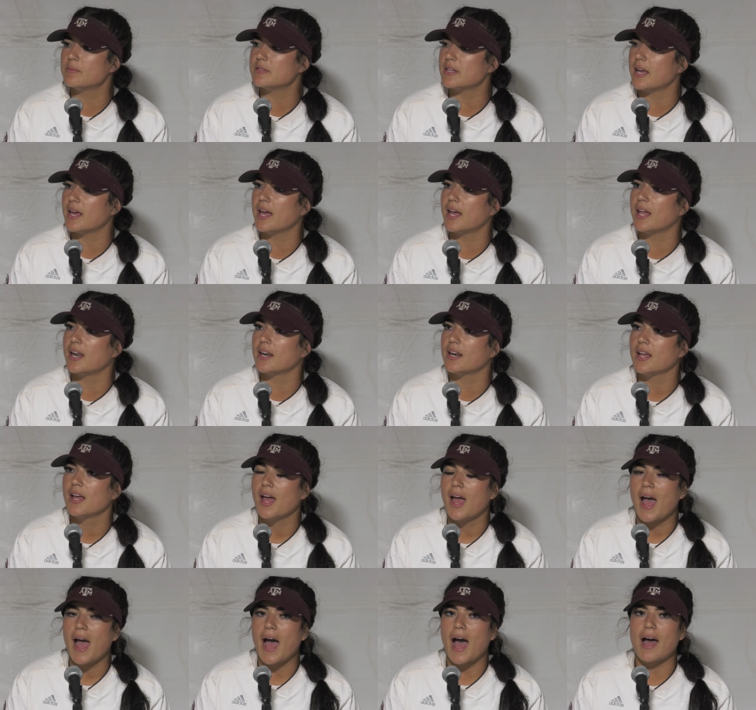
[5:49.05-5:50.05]
And
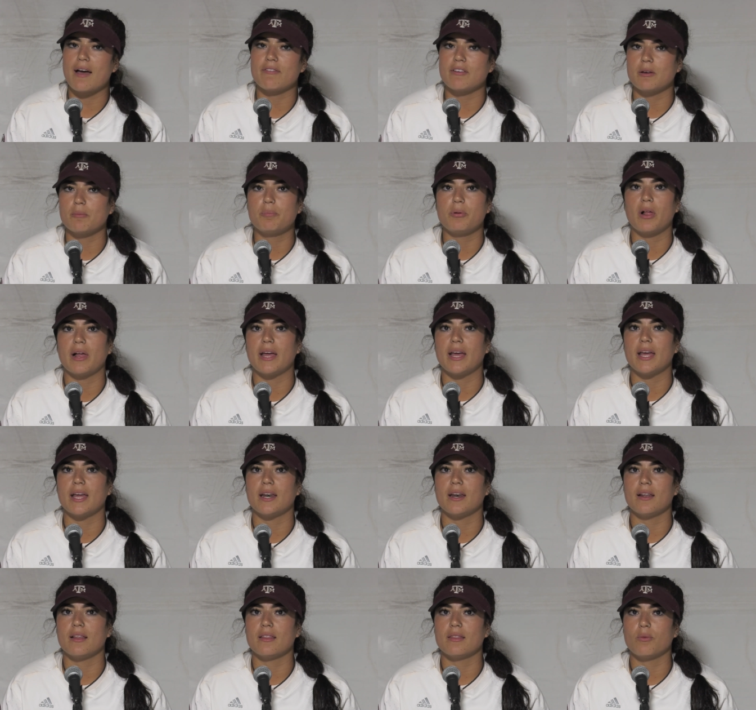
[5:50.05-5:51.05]
having
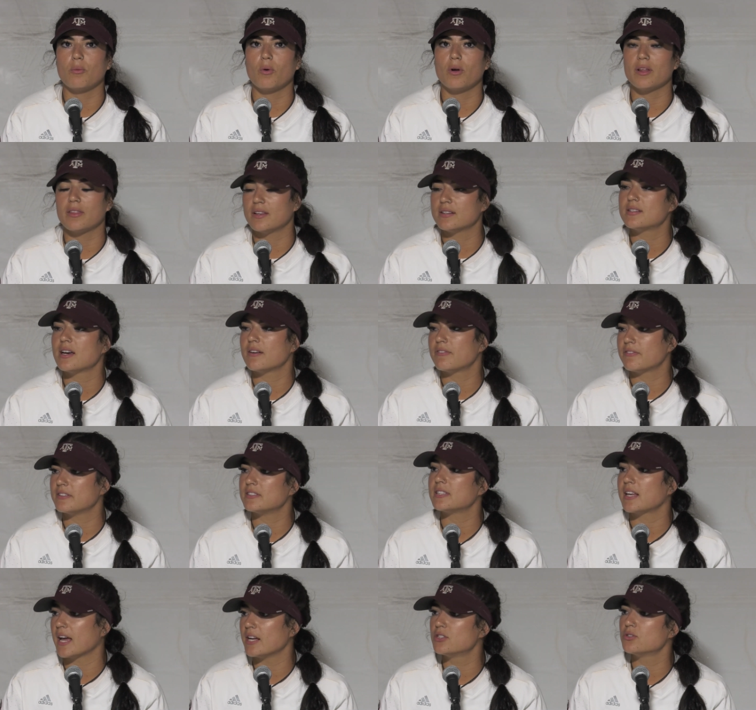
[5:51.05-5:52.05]
played one of the toughest
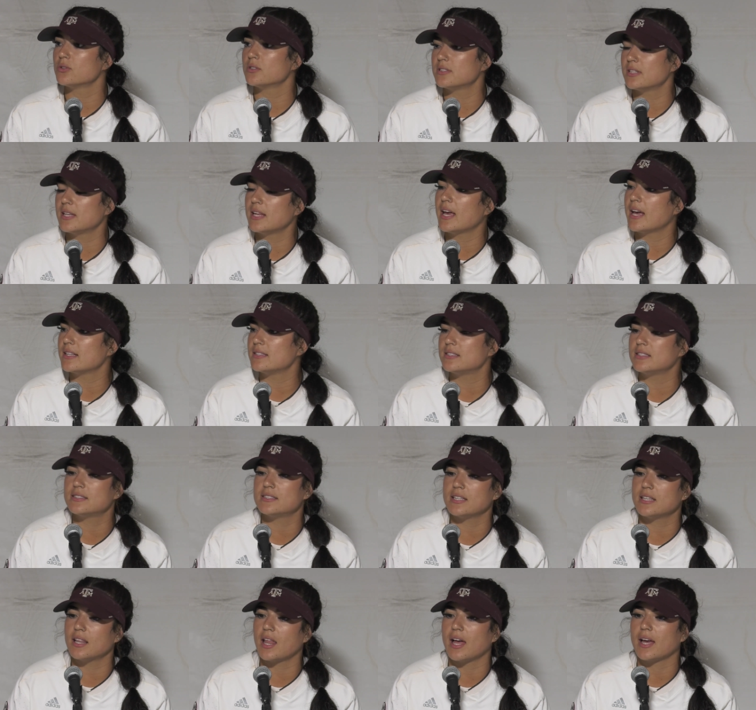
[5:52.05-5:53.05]
schedules in the
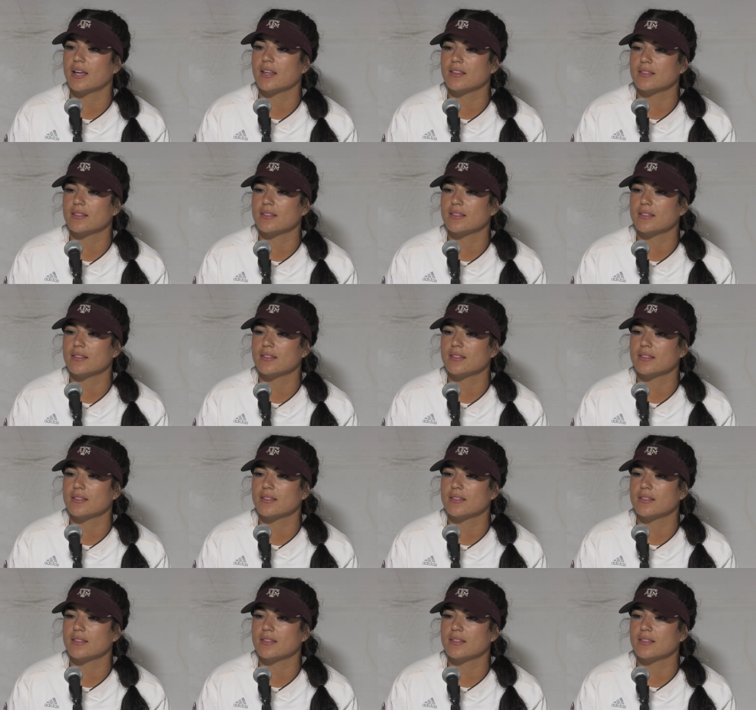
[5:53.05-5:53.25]
SEC, like